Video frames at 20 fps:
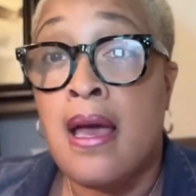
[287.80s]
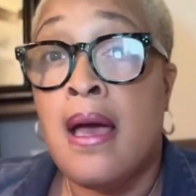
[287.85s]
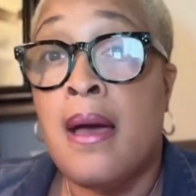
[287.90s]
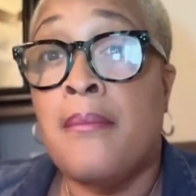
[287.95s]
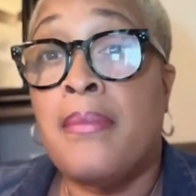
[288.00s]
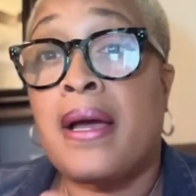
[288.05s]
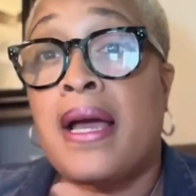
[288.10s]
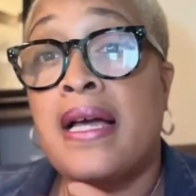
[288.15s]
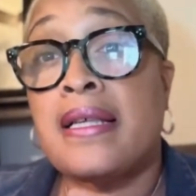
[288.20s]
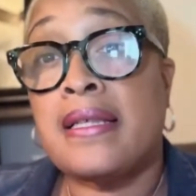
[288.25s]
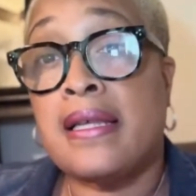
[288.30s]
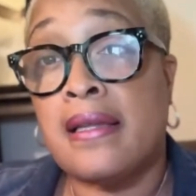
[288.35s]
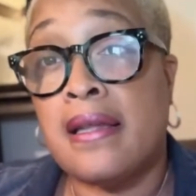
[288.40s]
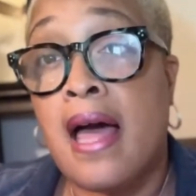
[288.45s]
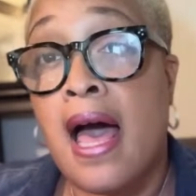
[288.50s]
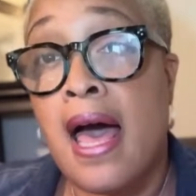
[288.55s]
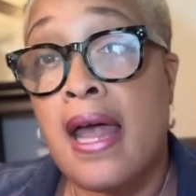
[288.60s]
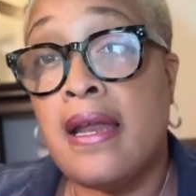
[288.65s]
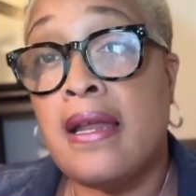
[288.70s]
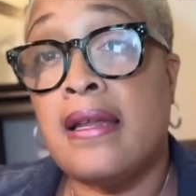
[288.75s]
Because a
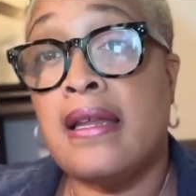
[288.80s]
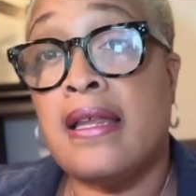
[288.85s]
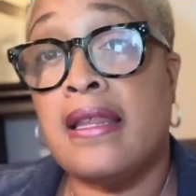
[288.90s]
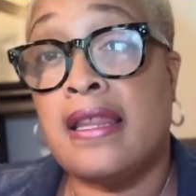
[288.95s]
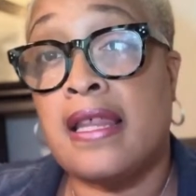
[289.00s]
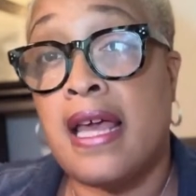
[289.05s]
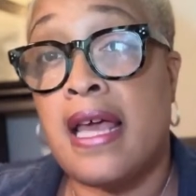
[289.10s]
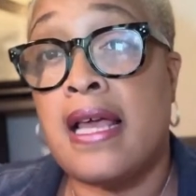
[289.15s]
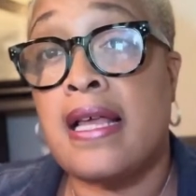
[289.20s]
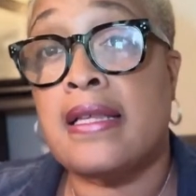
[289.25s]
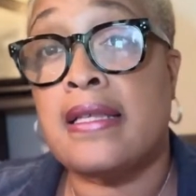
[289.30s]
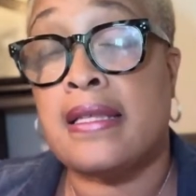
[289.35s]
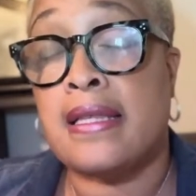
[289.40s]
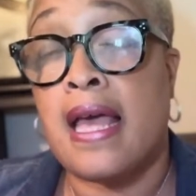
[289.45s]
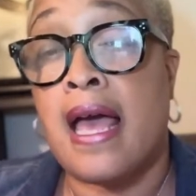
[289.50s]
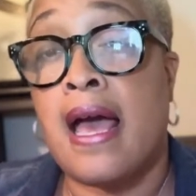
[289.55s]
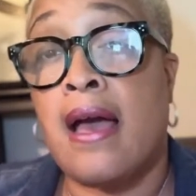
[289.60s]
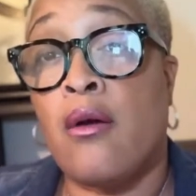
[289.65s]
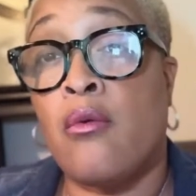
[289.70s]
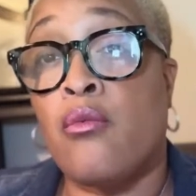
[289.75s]
lot of the things
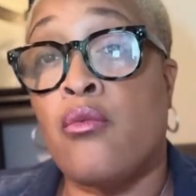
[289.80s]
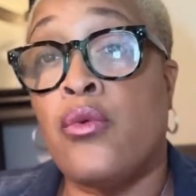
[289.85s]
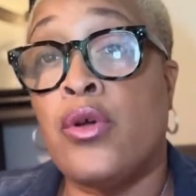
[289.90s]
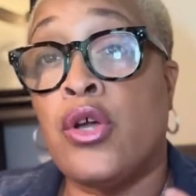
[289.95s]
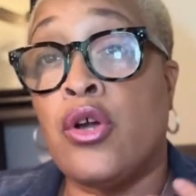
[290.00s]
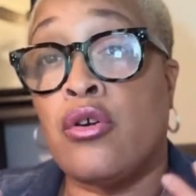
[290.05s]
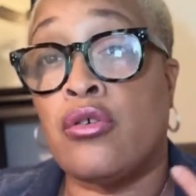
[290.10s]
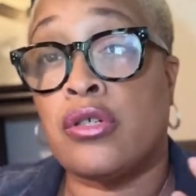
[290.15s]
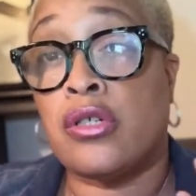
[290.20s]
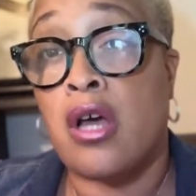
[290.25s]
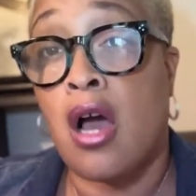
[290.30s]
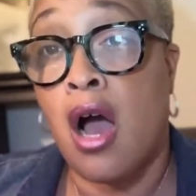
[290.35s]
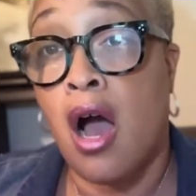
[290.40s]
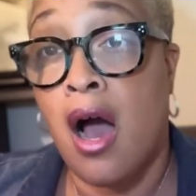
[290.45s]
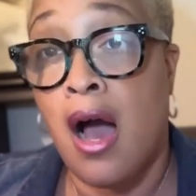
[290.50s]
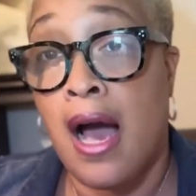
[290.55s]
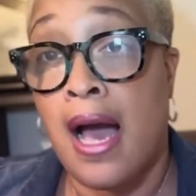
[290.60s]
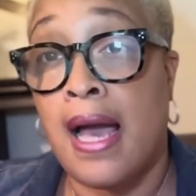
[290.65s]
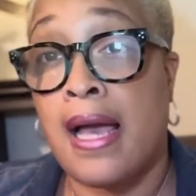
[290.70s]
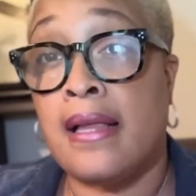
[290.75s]
that we are
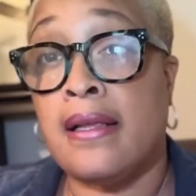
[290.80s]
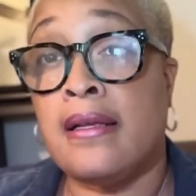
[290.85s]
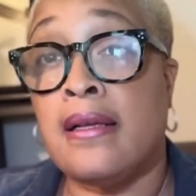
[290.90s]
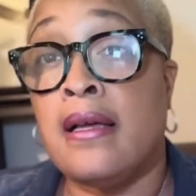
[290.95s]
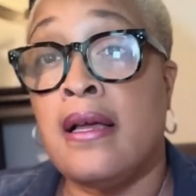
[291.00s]
taught,